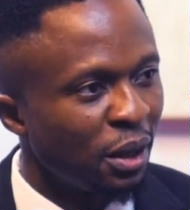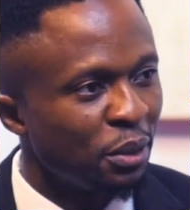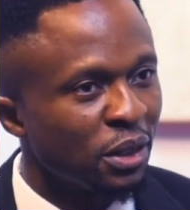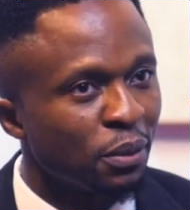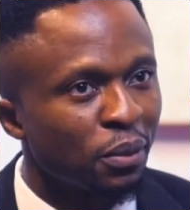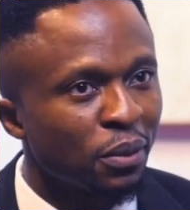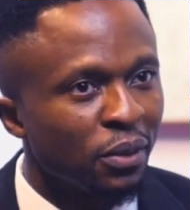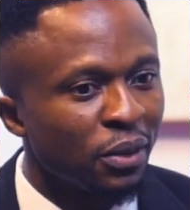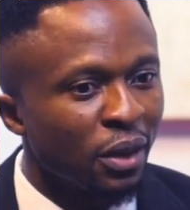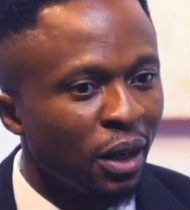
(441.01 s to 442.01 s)
I mean,
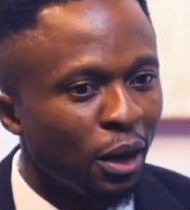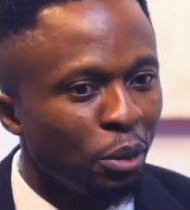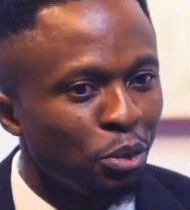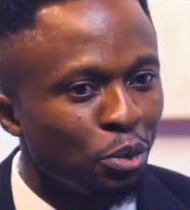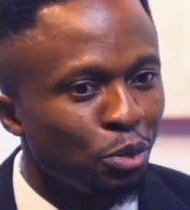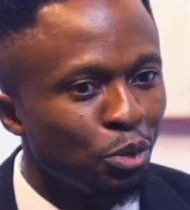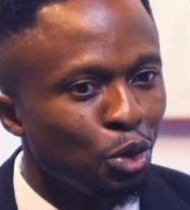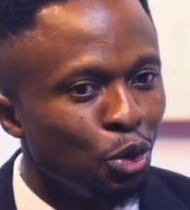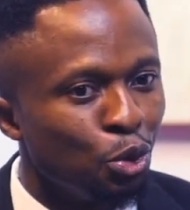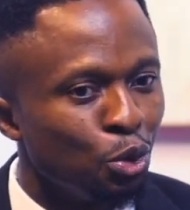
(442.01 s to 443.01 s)

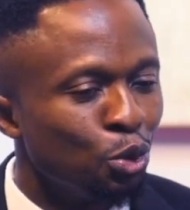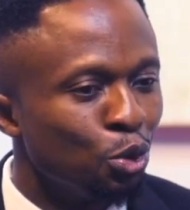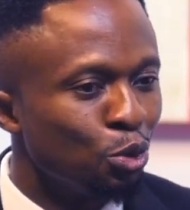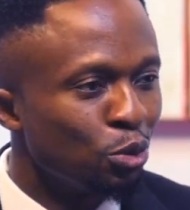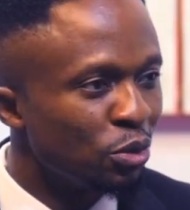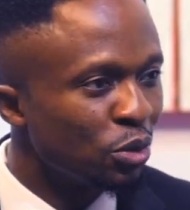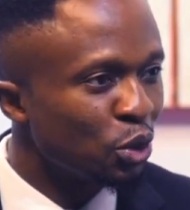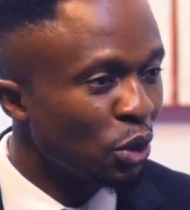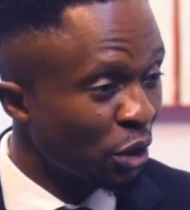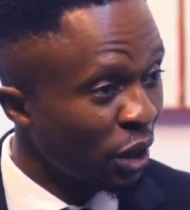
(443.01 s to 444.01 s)

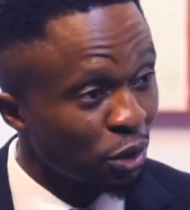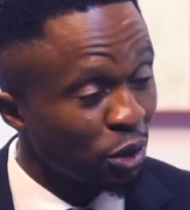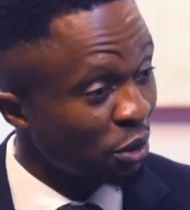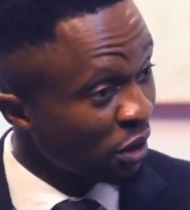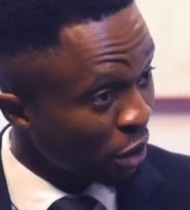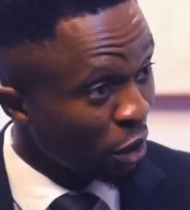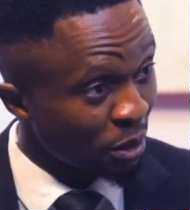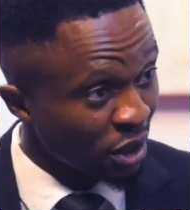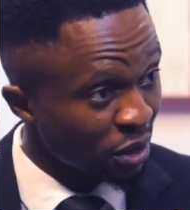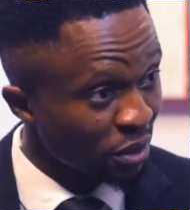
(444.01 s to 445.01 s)
you're a graduate of
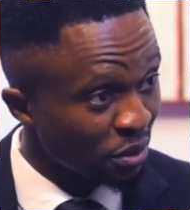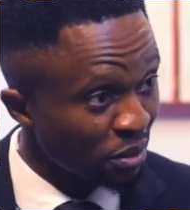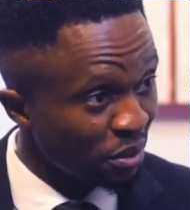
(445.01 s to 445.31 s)
economics.